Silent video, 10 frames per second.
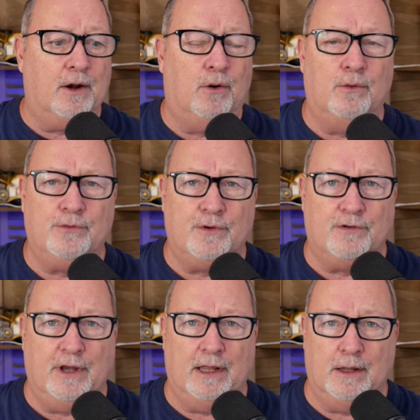lot of homes for
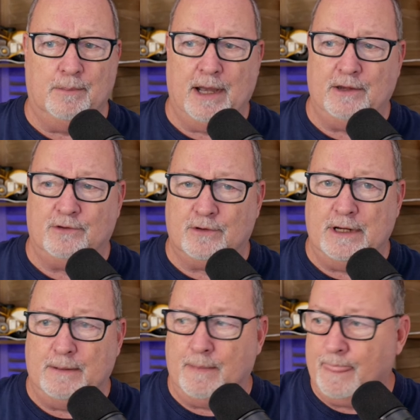sale on my
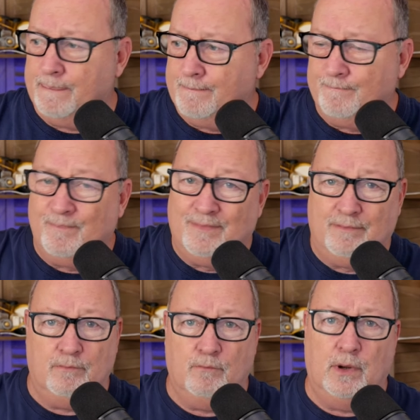street.
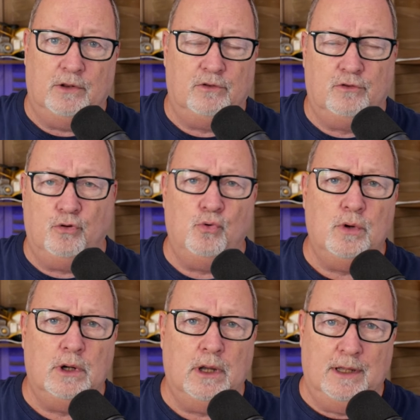What, two?